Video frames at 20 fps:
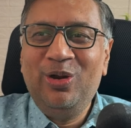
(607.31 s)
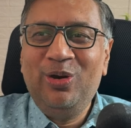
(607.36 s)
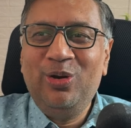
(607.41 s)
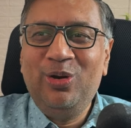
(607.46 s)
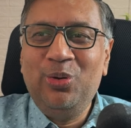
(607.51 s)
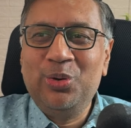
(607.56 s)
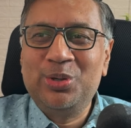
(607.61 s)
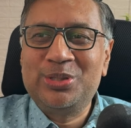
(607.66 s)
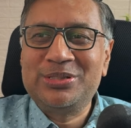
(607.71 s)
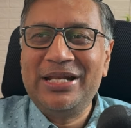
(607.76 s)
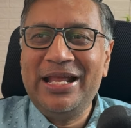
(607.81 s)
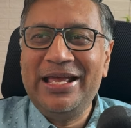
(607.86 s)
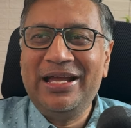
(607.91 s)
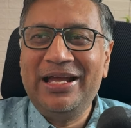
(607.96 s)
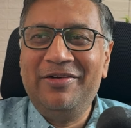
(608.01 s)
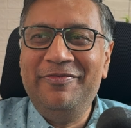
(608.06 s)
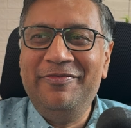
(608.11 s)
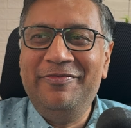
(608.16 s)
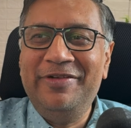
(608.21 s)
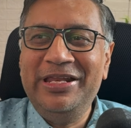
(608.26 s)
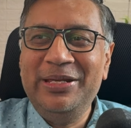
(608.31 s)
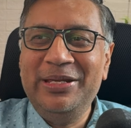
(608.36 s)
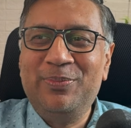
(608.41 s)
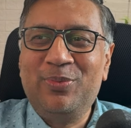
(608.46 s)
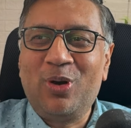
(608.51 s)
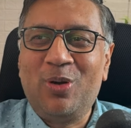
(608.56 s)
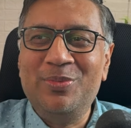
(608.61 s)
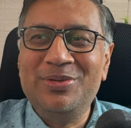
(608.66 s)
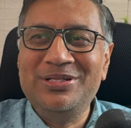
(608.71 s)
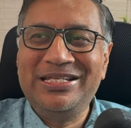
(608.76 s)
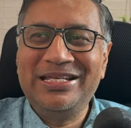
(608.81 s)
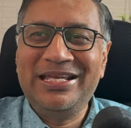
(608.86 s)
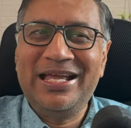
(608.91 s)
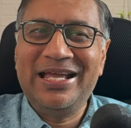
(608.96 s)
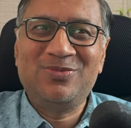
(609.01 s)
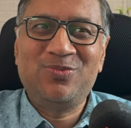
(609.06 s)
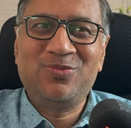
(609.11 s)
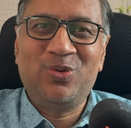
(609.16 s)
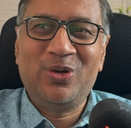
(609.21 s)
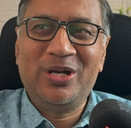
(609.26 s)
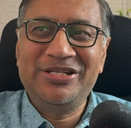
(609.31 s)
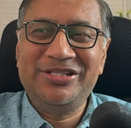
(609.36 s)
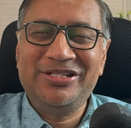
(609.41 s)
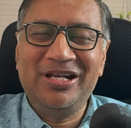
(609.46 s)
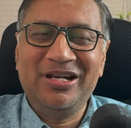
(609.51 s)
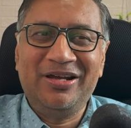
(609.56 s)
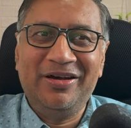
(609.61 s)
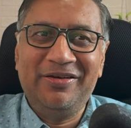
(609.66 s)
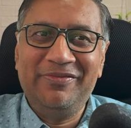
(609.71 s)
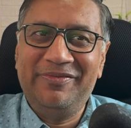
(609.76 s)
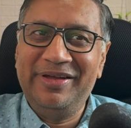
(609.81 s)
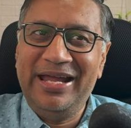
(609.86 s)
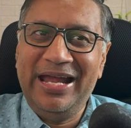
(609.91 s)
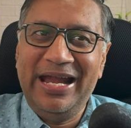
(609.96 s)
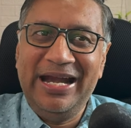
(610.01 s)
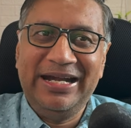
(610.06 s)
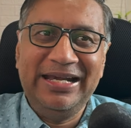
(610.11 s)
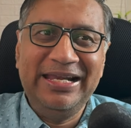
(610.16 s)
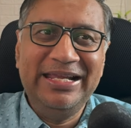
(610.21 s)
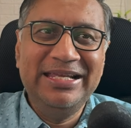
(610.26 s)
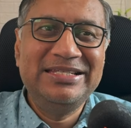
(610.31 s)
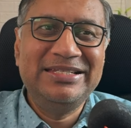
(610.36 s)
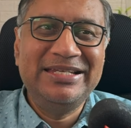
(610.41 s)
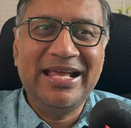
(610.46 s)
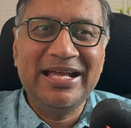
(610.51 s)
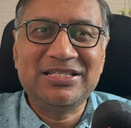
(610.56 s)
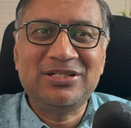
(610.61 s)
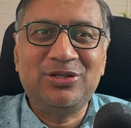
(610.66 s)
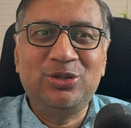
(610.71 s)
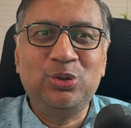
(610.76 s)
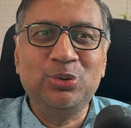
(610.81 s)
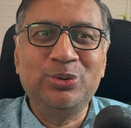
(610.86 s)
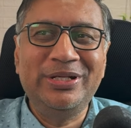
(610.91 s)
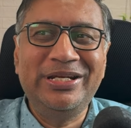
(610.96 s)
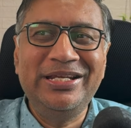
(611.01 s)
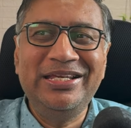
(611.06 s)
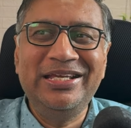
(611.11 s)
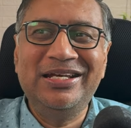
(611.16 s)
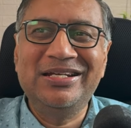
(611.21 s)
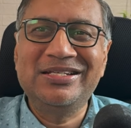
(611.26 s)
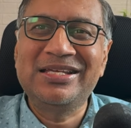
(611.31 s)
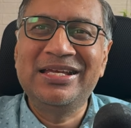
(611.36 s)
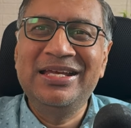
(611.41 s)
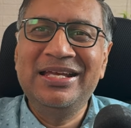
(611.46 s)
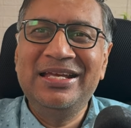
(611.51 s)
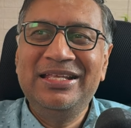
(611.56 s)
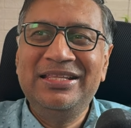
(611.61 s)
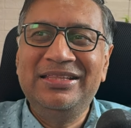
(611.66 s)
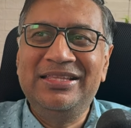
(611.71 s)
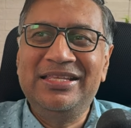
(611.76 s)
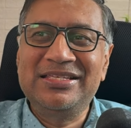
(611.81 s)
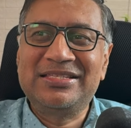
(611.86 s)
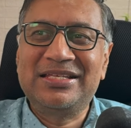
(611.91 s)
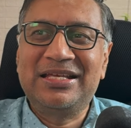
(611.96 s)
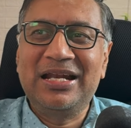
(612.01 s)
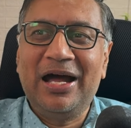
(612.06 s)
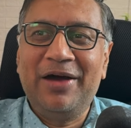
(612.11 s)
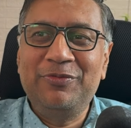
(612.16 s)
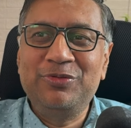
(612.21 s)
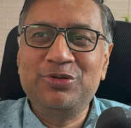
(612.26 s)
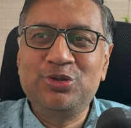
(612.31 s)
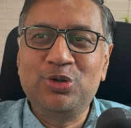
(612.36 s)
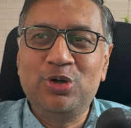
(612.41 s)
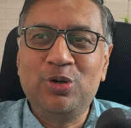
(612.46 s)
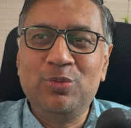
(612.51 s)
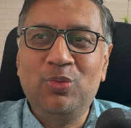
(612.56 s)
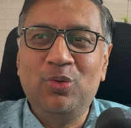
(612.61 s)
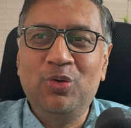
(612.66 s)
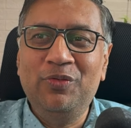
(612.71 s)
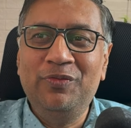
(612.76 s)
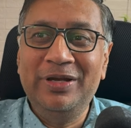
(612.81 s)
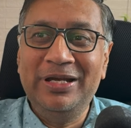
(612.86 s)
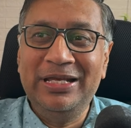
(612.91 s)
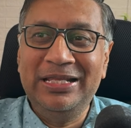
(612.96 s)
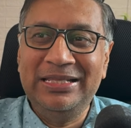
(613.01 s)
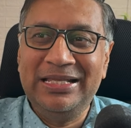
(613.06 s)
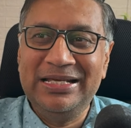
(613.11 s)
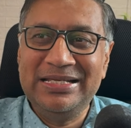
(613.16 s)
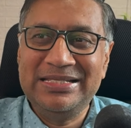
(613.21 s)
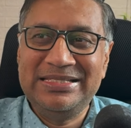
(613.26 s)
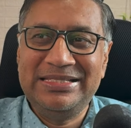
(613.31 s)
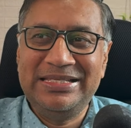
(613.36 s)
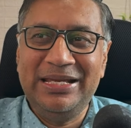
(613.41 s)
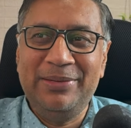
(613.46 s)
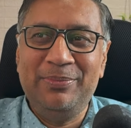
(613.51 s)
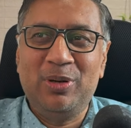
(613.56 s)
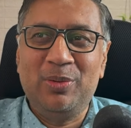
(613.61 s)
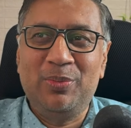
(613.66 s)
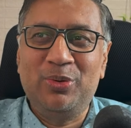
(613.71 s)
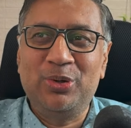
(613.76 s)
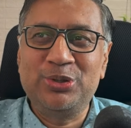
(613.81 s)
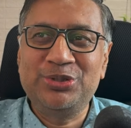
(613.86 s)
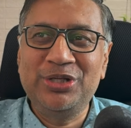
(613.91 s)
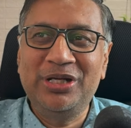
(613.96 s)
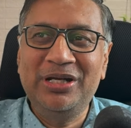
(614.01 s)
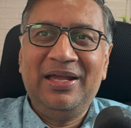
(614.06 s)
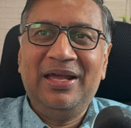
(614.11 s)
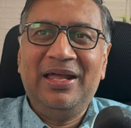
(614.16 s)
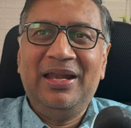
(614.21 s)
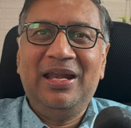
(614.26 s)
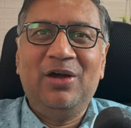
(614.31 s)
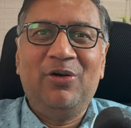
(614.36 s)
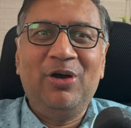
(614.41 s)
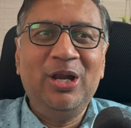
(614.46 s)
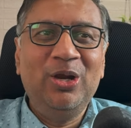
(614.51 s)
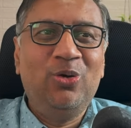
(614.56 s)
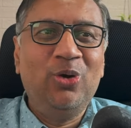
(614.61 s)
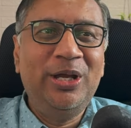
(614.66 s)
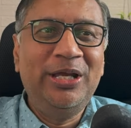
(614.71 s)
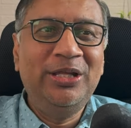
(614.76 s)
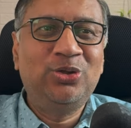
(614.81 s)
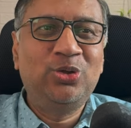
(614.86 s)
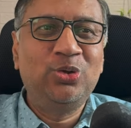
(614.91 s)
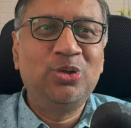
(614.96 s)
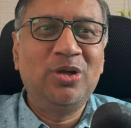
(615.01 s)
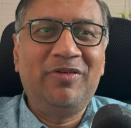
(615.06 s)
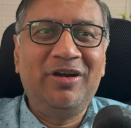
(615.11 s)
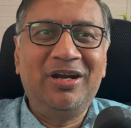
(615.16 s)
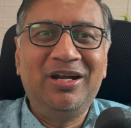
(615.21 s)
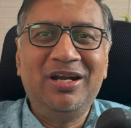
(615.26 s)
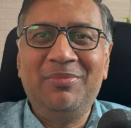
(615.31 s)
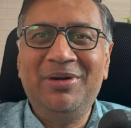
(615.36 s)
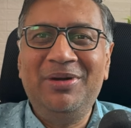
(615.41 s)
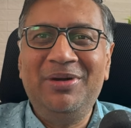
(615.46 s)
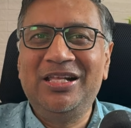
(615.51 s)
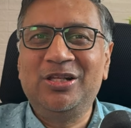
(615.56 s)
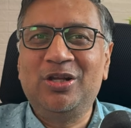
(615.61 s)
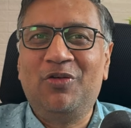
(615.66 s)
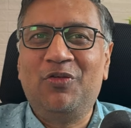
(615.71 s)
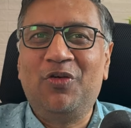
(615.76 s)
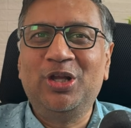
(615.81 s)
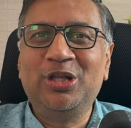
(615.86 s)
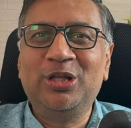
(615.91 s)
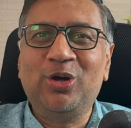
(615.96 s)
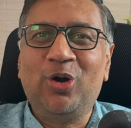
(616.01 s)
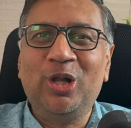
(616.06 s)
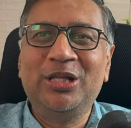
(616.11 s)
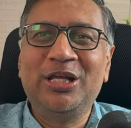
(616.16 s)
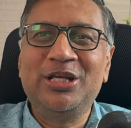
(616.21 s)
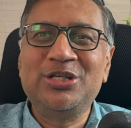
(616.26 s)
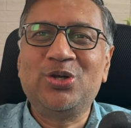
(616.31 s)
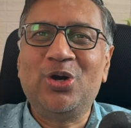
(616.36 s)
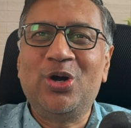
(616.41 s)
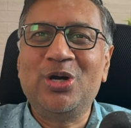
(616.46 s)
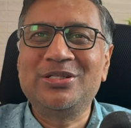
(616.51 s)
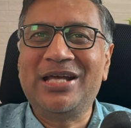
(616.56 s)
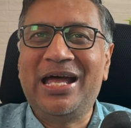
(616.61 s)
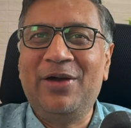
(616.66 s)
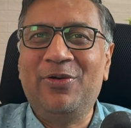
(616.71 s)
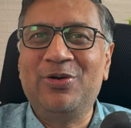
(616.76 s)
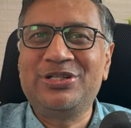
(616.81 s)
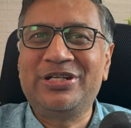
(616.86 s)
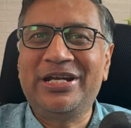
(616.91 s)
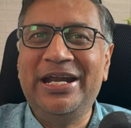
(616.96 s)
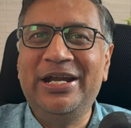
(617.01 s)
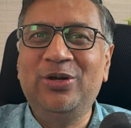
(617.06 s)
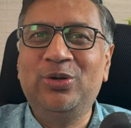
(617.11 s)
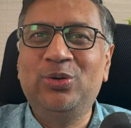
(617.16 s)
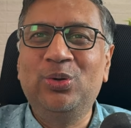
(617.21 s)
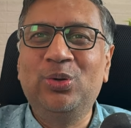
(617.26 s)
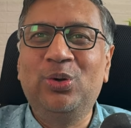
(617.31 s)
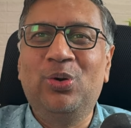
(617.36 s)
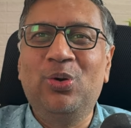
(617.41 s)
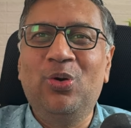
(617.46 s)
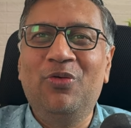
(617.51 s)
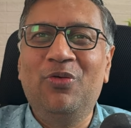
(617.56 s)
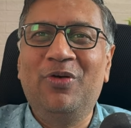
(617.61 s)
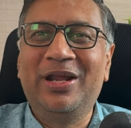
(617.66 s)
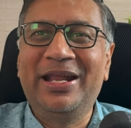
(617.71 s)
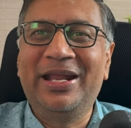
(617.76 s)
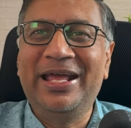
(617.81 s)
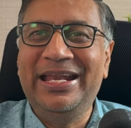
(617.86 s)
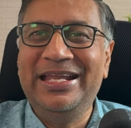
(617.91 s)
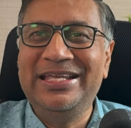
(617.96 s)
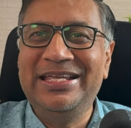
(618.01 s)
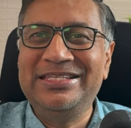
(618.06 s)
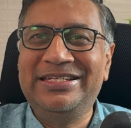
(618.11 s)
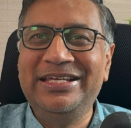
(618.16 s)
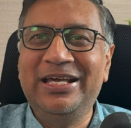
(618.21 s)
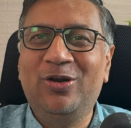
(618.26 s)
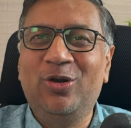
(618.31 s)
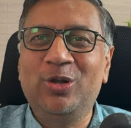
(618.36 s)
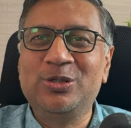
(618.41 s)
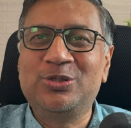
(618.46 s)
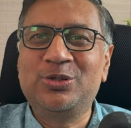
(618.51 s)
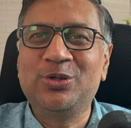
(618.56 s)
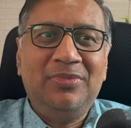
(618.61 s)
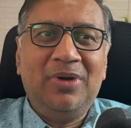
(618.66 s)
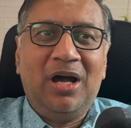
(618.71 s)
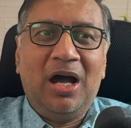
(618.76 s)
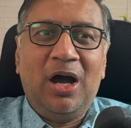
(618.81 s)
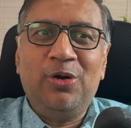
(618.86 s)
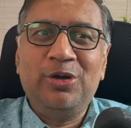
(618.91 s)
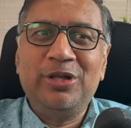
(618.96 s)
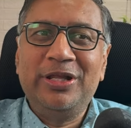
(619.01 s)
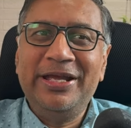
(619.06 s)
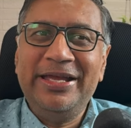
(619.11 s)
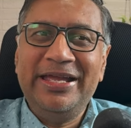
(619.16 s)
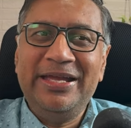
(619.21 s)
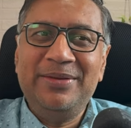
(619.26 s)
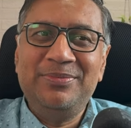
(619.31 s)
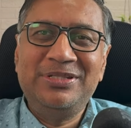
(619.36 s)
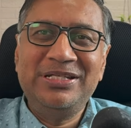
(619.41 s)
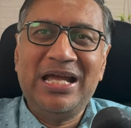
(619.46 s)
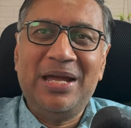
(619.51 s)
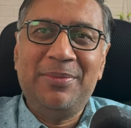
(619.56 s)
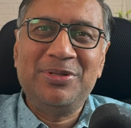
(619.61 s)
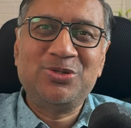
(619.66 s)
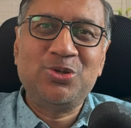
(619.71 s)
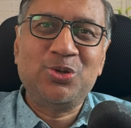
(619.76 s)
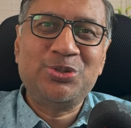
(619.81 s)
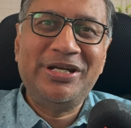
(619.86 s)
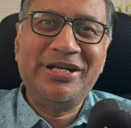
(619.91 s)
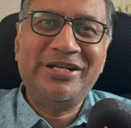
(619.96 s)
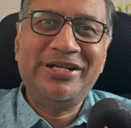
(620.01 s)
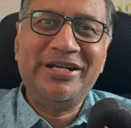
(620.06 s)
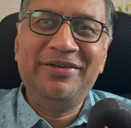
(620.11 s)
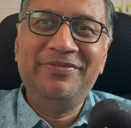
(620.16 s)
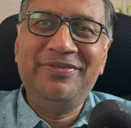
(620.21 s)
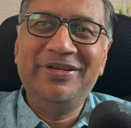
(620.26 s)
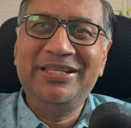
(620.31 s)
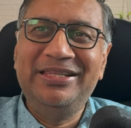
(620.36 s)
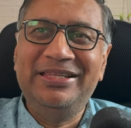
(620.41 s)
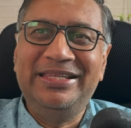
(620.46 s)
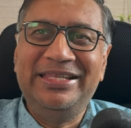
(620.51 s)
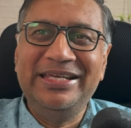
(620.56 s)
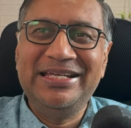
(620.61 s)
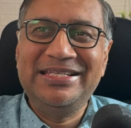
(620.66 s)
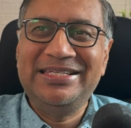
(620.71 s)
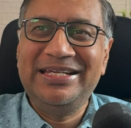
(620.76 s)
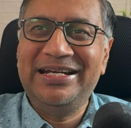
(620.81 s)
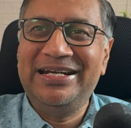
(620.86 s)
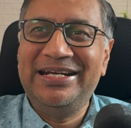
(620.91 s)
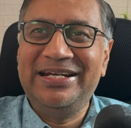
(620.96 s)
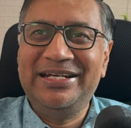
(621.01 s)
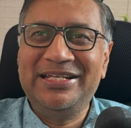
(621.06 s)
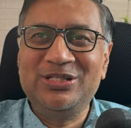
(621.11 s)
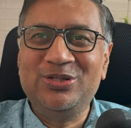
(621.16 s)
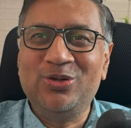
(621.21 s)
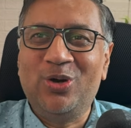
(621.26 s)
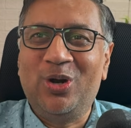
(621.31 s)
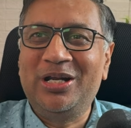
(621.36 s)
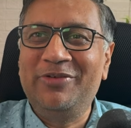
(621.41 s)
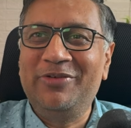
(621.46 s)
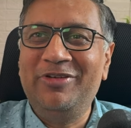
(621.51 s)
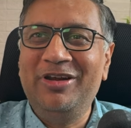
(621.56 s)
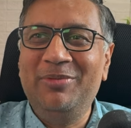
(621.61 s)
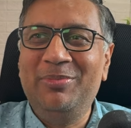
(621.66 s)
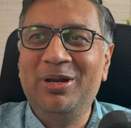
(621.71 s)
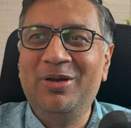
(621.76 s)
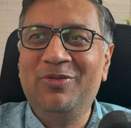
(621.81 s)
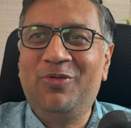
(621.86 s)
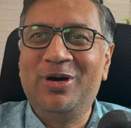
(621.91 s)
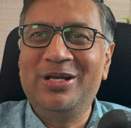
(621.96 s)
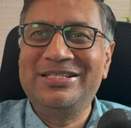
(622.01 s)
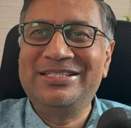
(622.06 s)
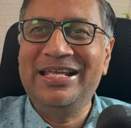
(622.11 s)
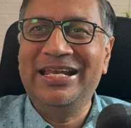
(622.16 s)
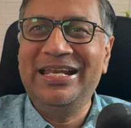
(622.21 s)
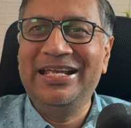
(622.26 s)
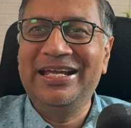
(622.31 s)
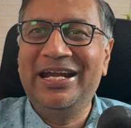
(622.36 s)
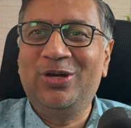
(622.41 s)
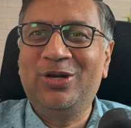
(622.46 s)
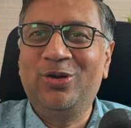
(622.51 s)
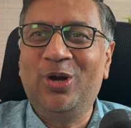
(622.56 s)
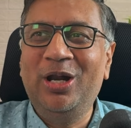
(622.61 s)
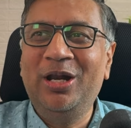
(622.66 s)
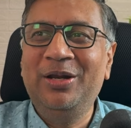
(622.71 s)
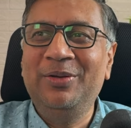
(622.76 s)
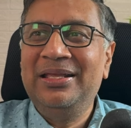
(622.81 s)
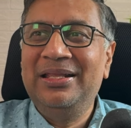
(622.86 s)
Looks like a very promising exponential curve. At least next 2-3 years, this graph should move in the same proportion. Now, while going through the fundamentals of all the stocks, I was trying to go for NSDL also. However, the AMC I'm associated with, they said it is not available for selling at all.